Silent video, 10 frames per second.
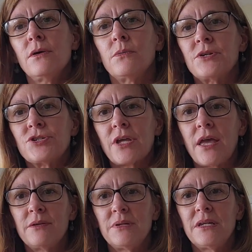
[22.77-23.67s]
which
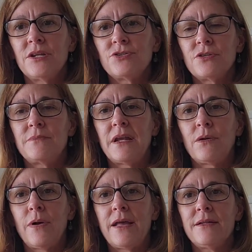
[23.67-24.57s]
can be injured many
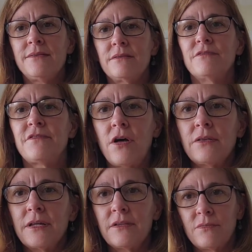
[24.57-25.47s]
ways, and
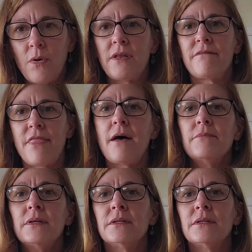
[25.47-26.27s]
falling is one of them.